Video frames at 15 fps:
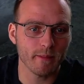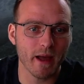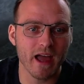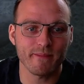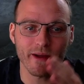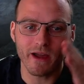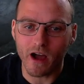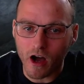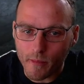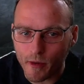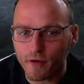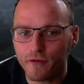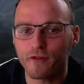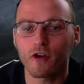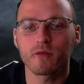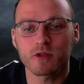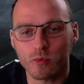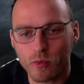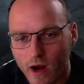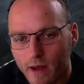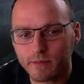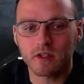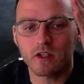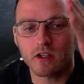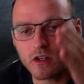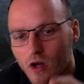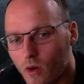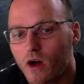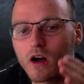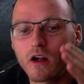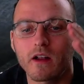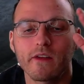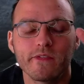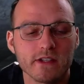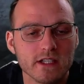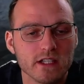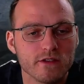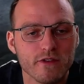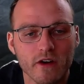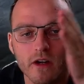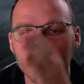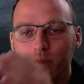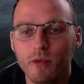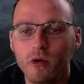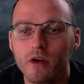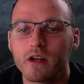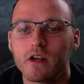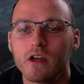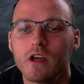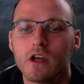I have my Oppo forms, Raptor, Coel, and this is very important.